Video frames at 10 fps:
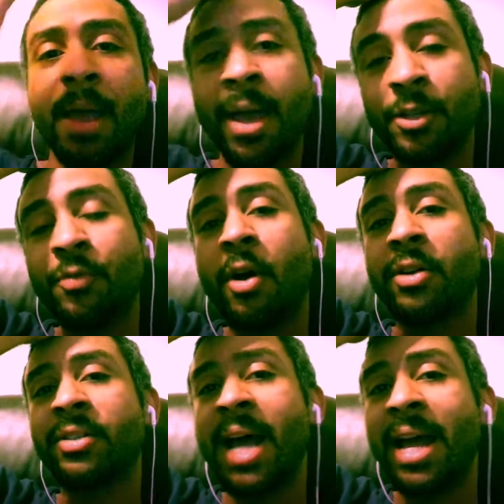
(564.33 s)
as far
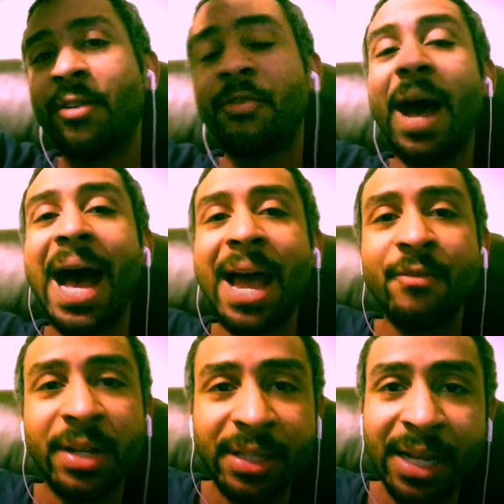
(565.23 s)
as 9 to
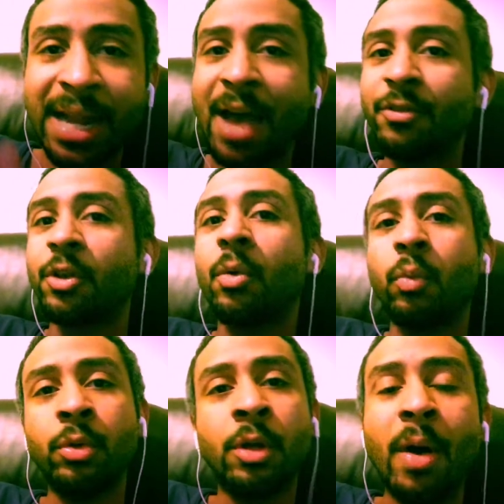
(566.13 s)
5 and then after,
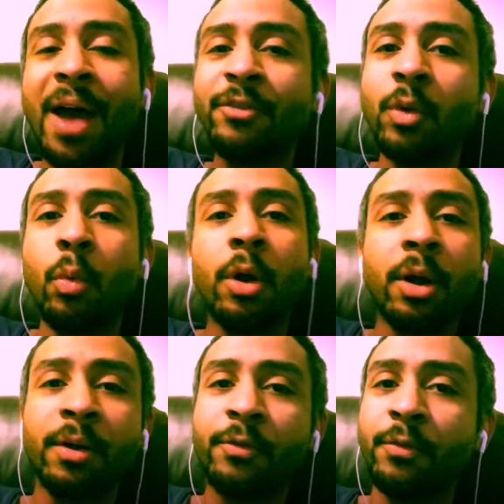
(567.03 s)
you know, after
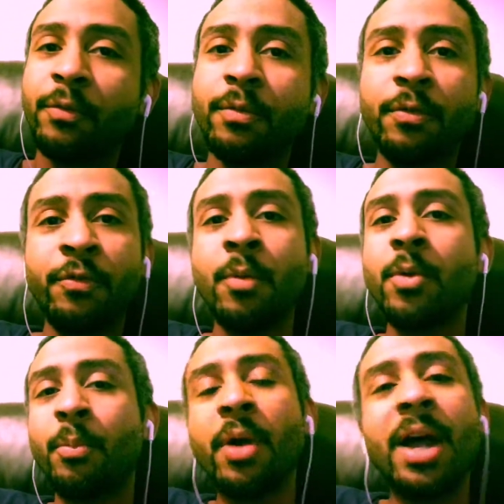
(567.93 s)
work film
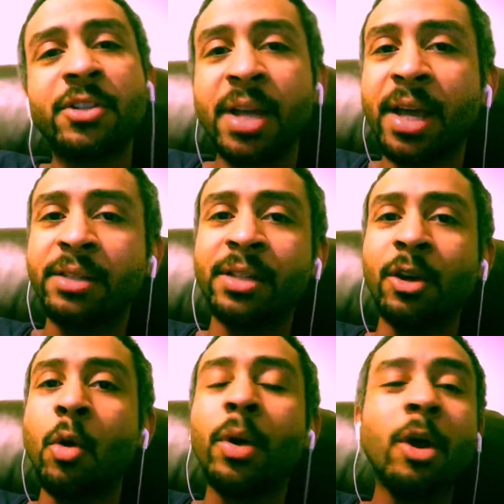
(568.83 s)
your projects
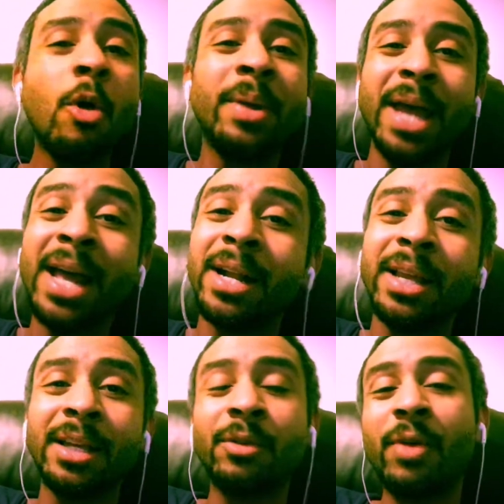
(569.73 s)
and going home and
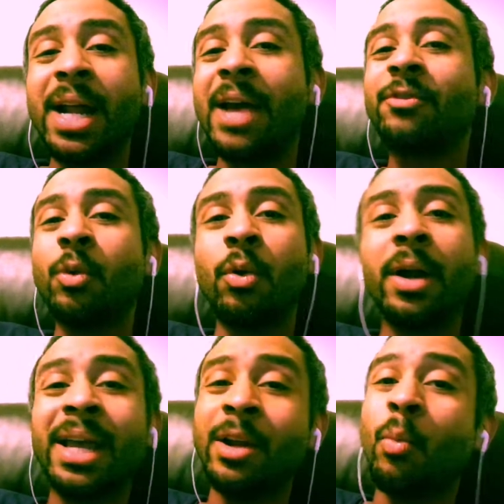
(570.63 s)
editing right after
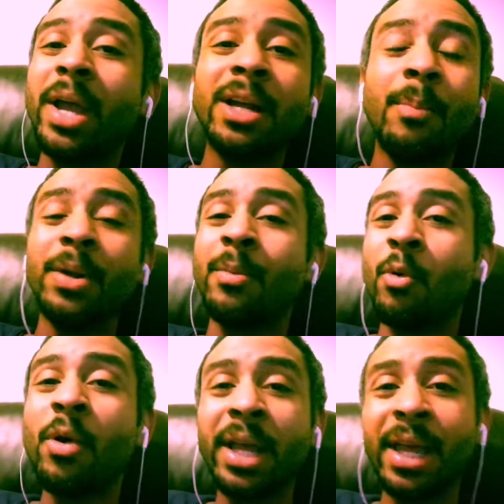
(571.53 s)
work and then waking up in the
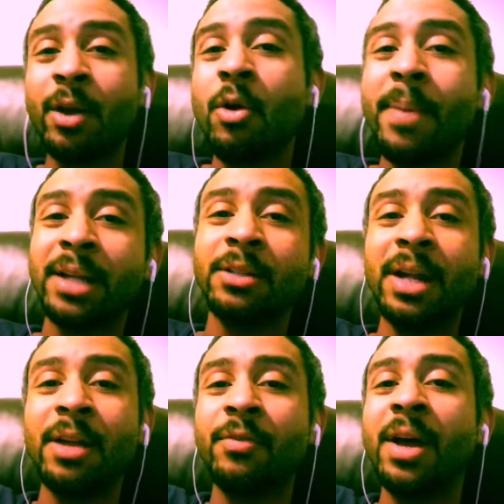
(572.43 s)
morning and going back to
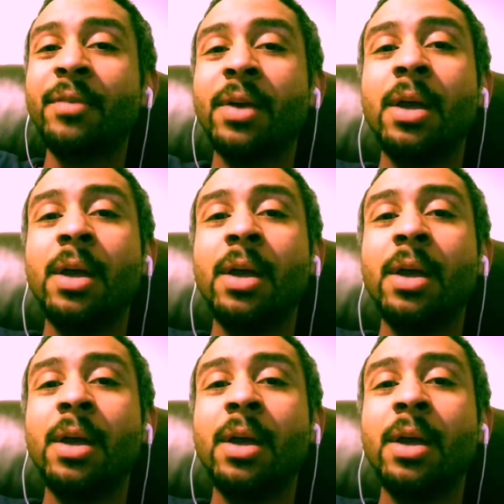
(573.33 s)
9 to 5